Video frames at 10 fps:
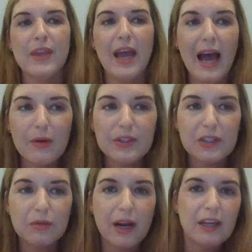how is
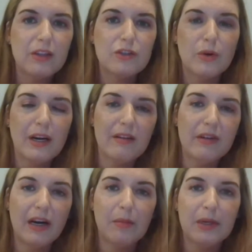the regulatory
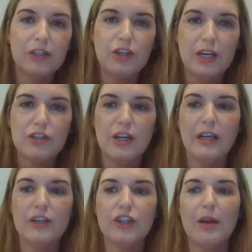environment
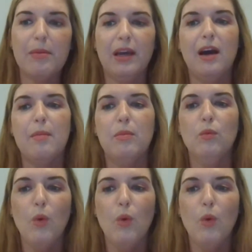changing and shaping up